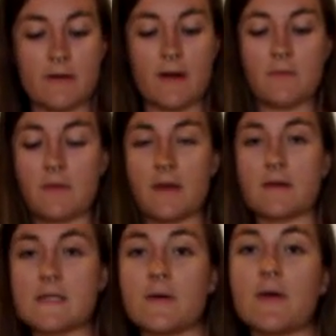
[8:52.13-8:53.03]
around with it.
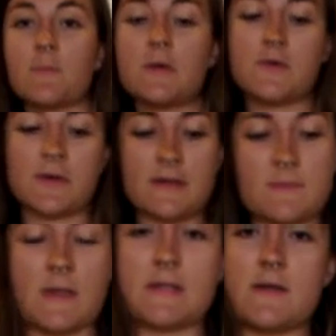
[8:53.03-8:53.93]
So I hope you enjoy this
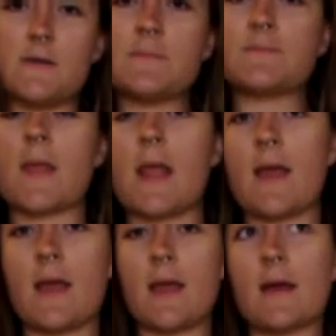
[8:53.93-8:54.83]
pesto,
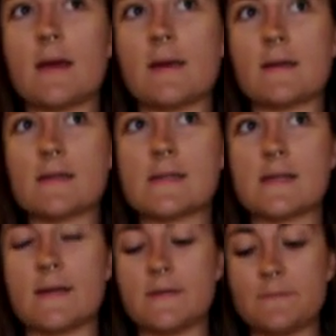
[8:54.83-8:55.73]
and
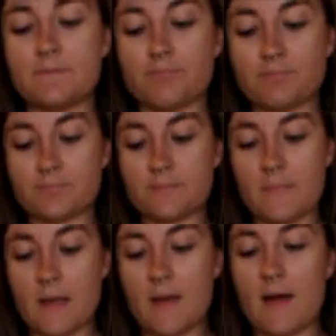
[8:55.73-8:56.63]

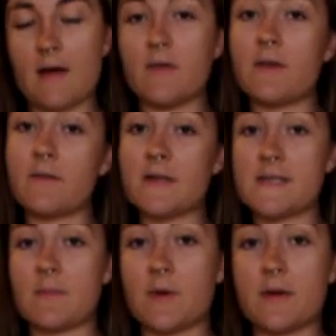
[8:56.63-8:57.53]
yeah, have a lovely summer